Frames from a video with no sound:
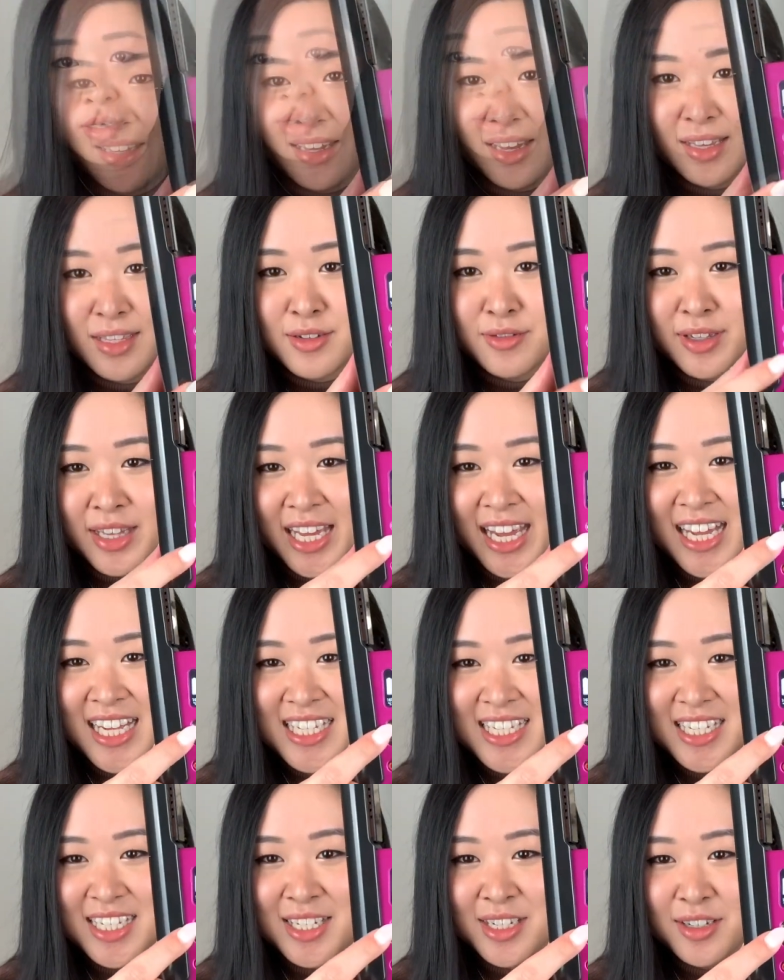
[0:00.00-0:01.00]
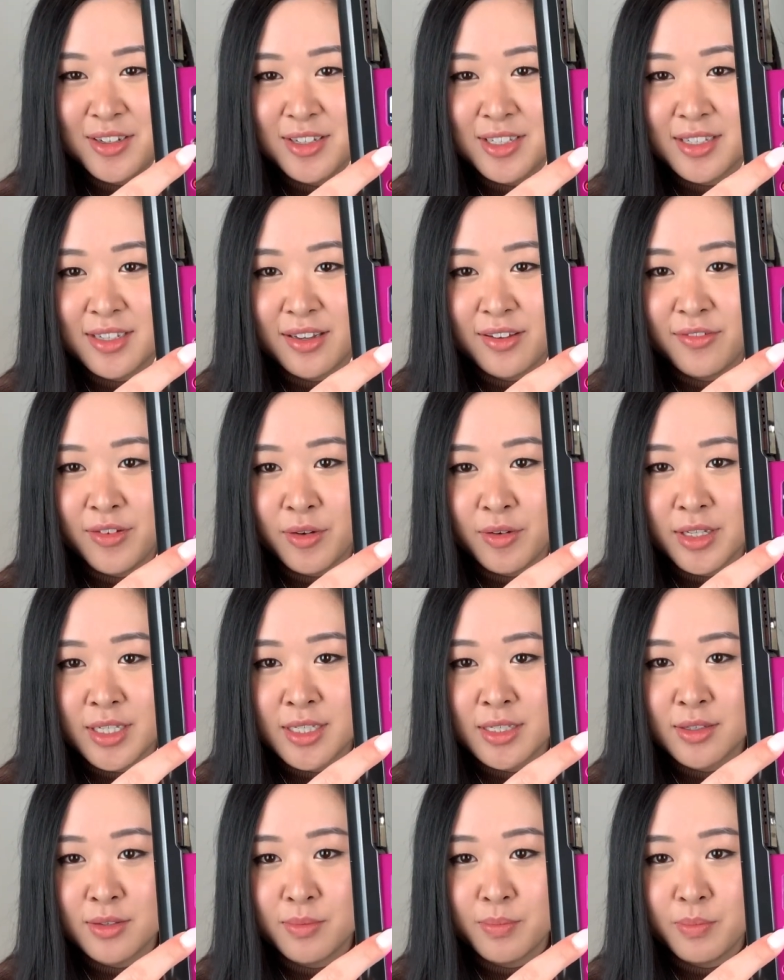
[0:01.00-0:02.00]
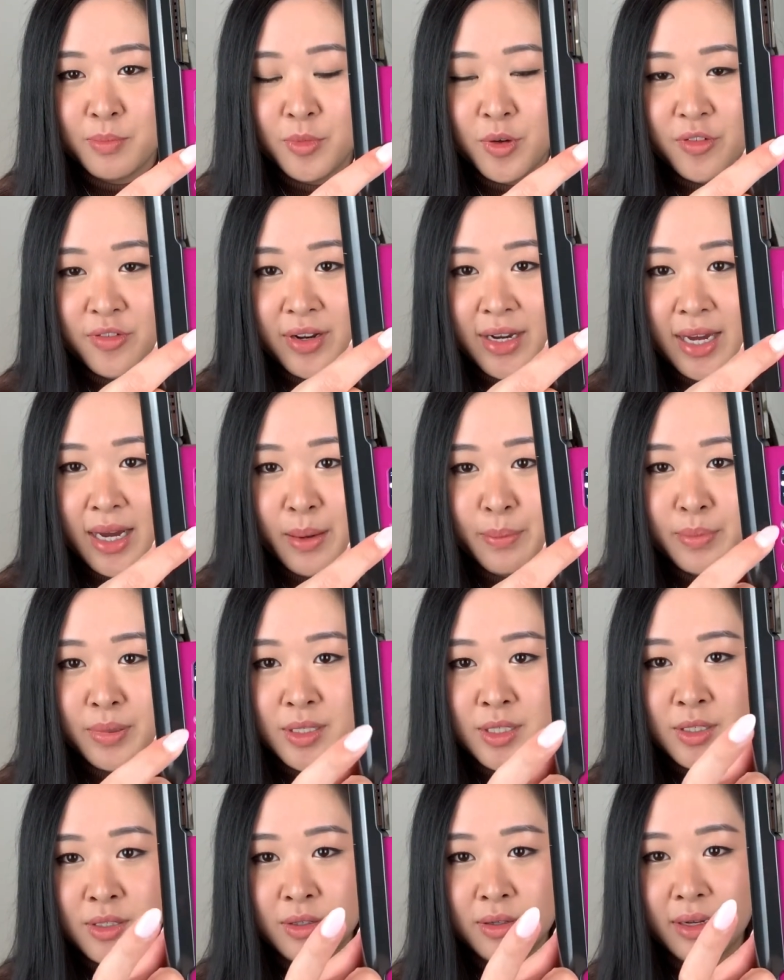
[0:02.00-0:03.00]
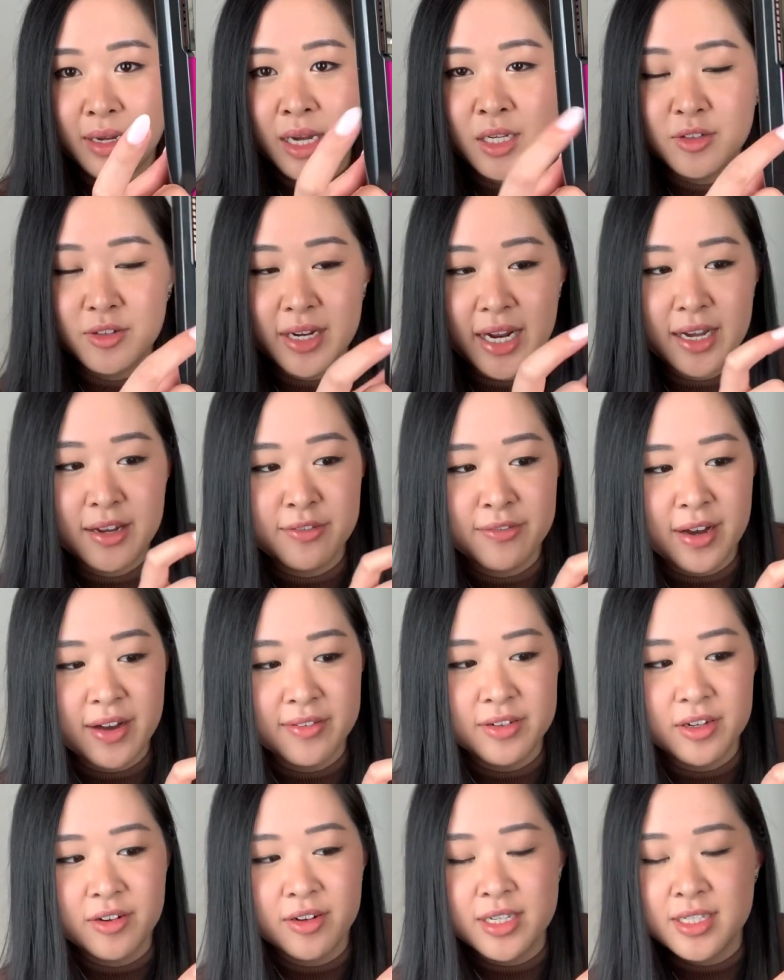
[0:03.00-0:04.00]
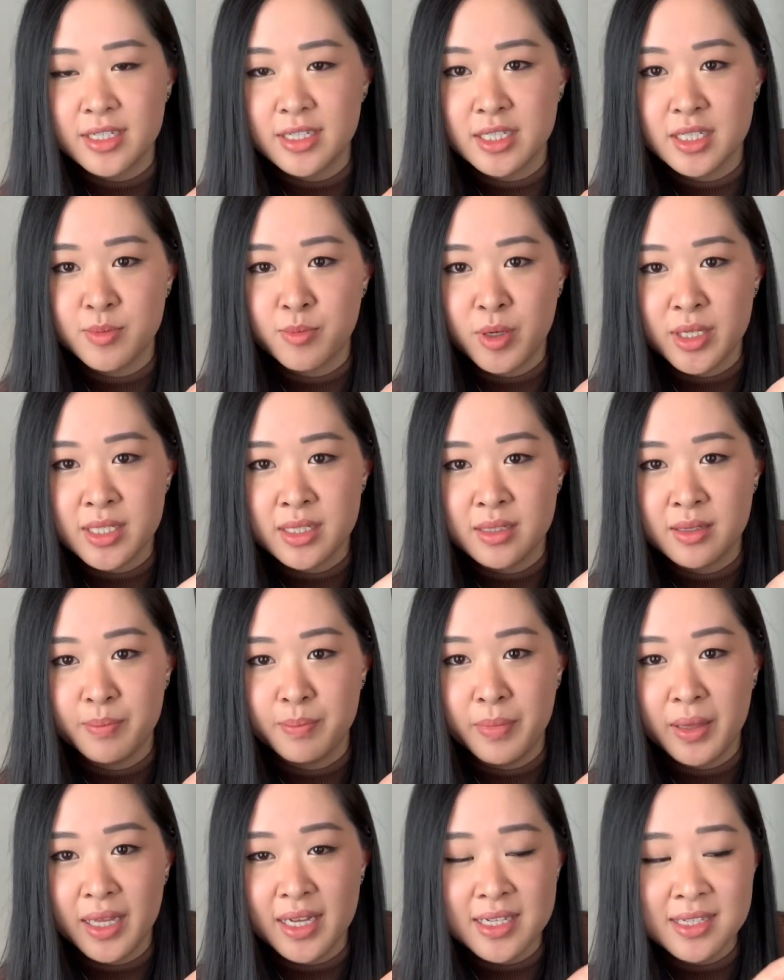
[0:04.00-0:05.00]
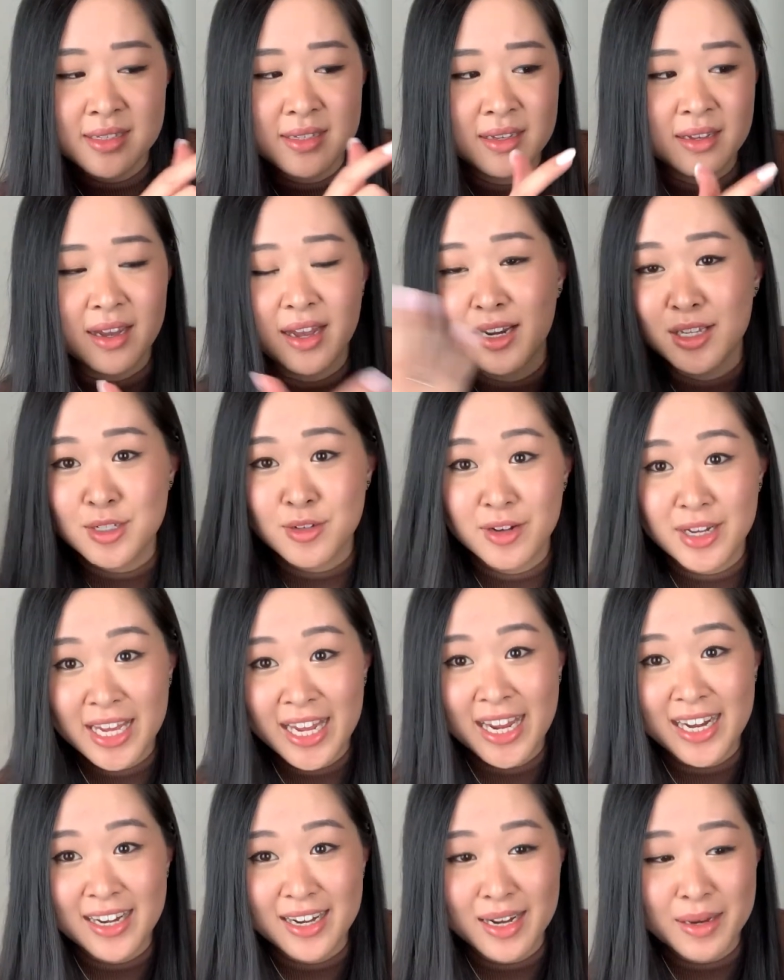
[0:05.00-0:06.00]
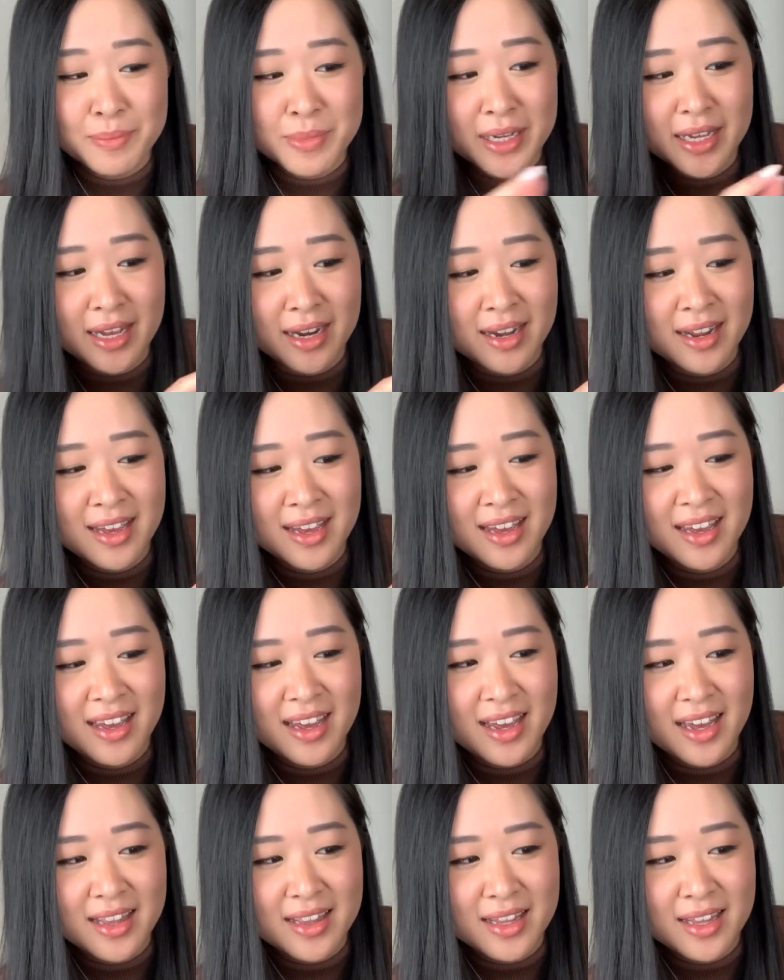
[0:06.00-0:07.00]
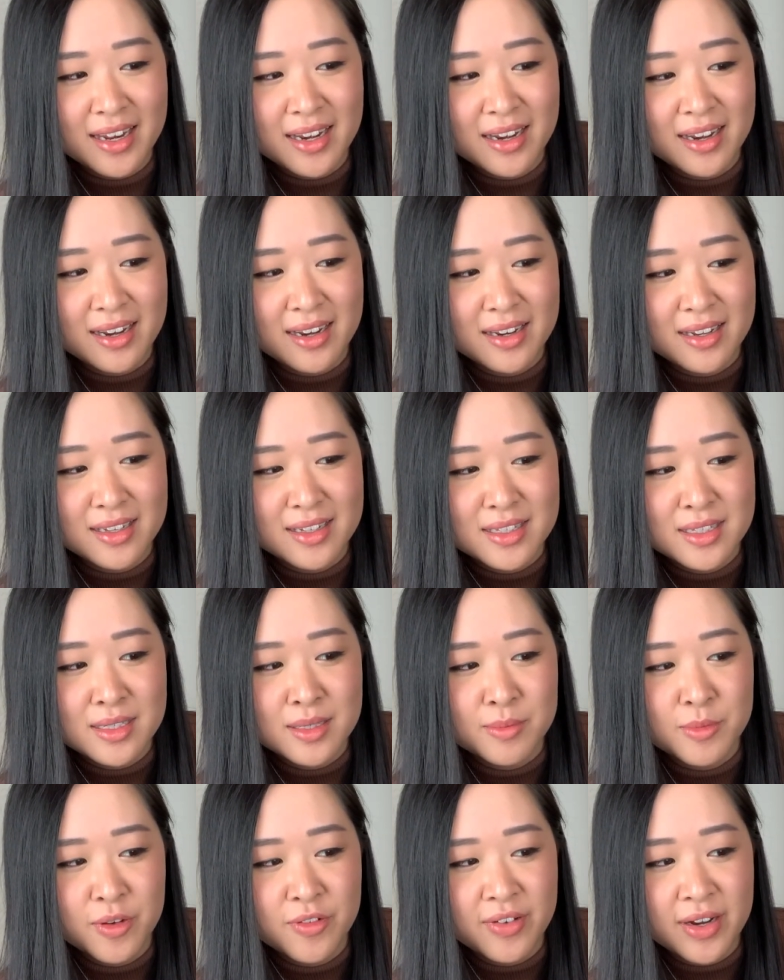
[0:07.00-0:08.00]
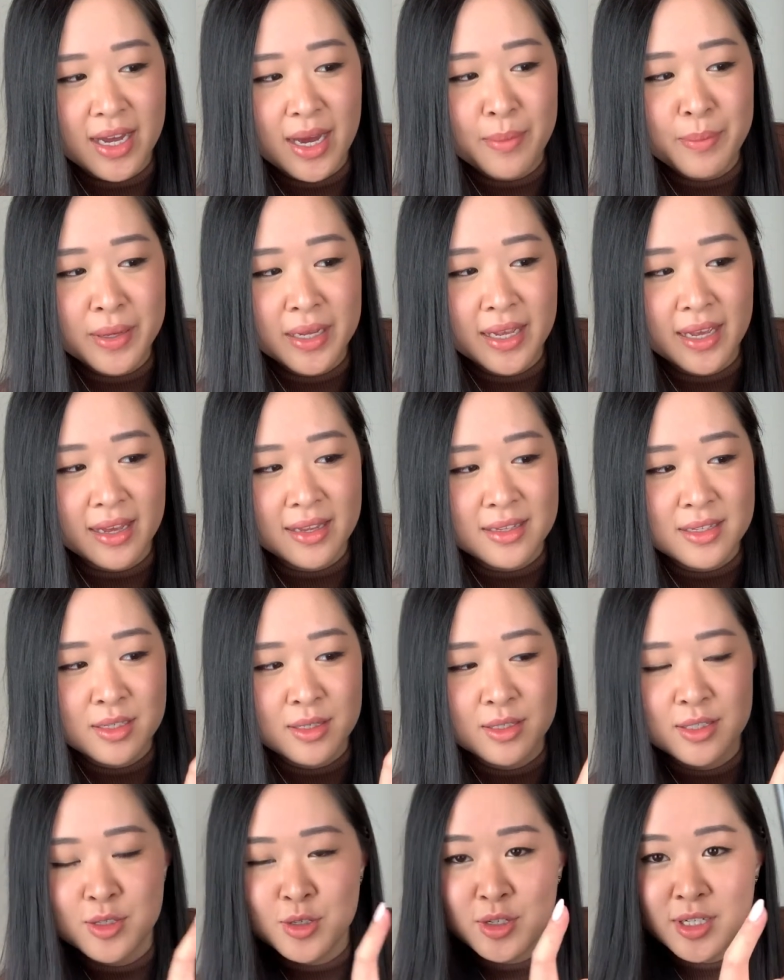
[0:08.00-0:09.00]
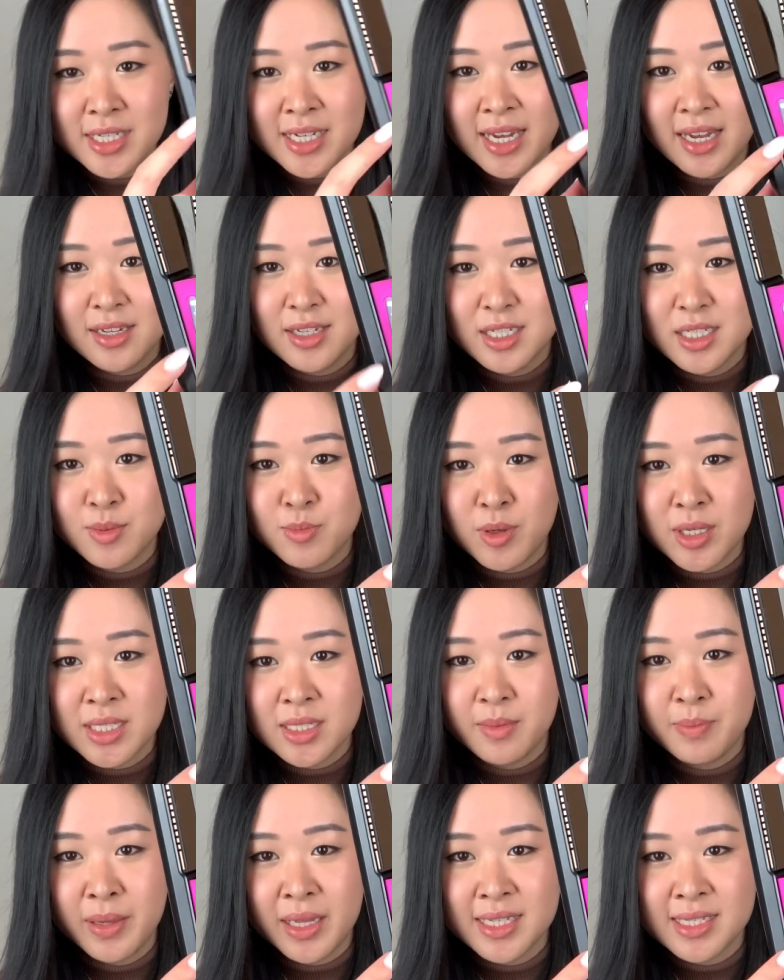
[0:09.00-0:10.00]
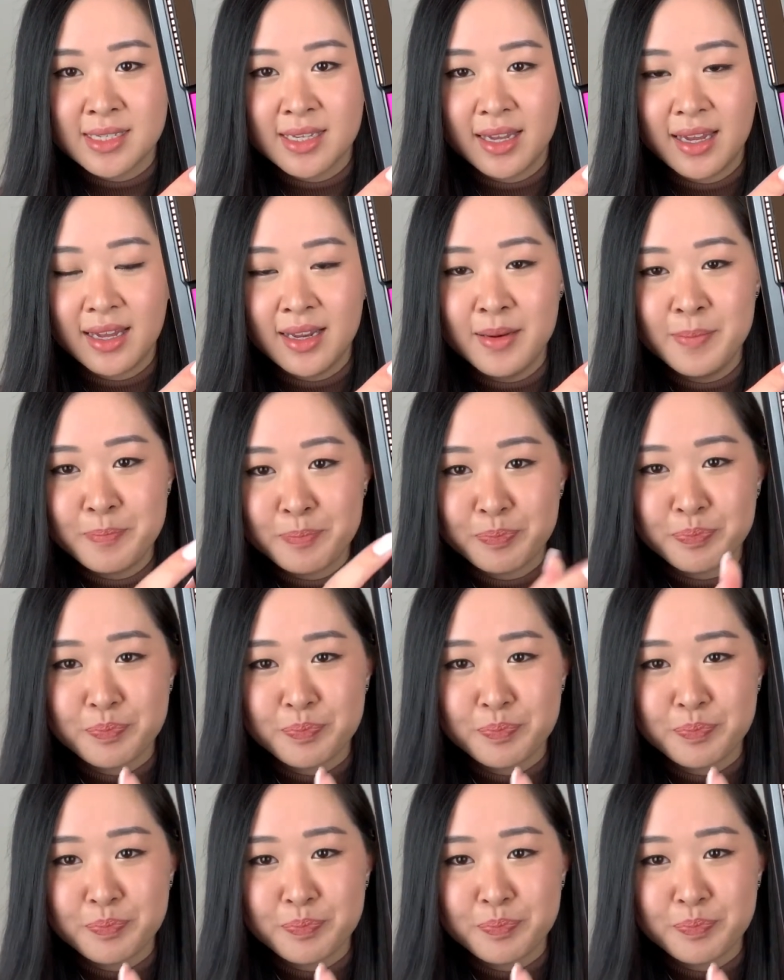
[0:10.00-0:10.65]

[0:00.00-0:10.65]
Yeah, it's really easy to use. If you want to just move it up to 185 degrees, you just press the plus and it's already heated up again. And then to move it up again to 210, you just press the plus again.